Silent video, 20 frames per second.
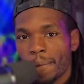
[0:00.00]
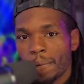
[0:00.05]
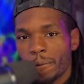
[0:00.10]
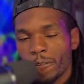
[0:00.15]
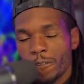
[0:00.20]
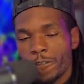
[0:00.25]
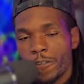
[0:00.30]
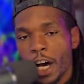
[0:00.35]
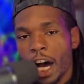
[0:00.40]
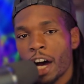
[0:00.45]

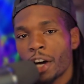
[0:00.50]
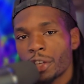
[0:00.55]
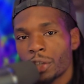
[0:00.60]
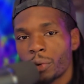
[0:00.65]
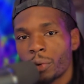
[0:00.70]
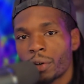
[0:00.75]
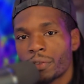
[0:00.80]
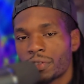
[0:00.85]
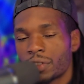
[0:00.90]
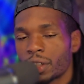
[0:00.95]

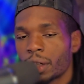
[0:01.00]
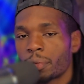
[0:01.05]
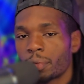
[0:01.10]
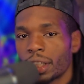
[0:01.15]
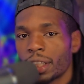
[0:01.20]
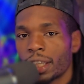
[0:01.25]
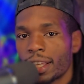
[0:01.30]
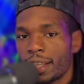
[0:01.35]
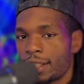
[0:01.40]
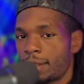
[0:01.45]
value of
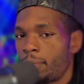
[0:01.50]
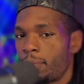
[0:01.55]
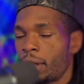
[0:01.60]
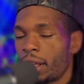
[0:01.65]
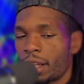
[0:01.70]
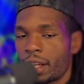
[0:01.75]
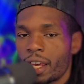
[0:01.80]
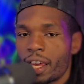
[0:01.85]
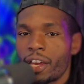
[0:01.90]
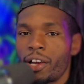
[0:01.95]
something is
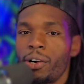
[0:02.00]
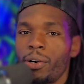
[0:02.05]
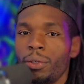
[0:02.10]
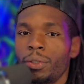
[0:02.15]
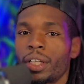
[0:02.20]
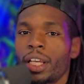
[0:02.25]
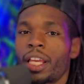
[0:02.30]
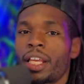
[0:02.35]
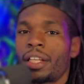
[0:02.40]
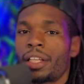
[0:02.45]
being
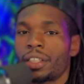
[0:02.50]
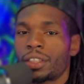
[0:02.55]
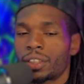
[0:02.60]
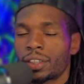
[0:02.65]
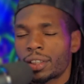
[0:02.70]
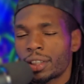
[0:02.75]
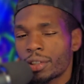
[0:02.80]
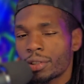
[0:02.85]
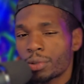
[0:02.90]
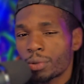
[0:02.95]
held in a
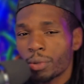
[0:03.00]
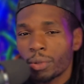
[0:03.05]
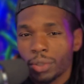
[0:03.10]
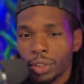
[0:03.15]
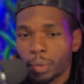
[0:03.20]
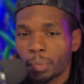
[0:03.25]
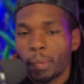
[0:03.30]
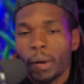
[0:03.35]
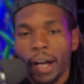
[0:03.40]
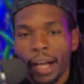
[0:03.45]
central
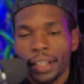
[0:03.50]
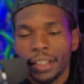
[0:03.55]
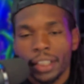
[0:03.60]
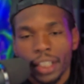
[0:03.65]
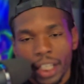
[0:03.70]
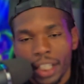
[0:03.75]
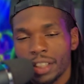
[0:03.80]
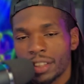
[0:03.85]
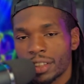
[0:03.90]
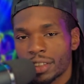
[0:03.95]
spot,
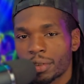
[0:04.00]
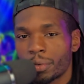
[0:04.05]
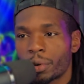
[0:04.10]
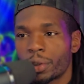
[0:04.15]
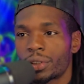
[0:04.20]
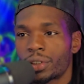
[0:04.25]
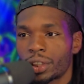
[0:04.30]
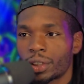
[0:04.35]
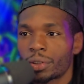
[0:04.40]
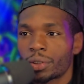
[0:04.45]
hence the word
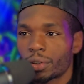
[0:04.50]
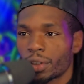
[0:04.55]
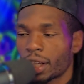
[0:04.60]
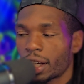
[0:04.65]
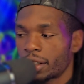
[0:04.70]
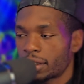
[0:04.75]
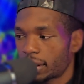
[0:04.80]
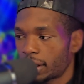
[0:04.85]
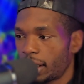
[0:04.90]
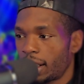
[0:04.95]

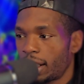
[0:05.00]
centralized.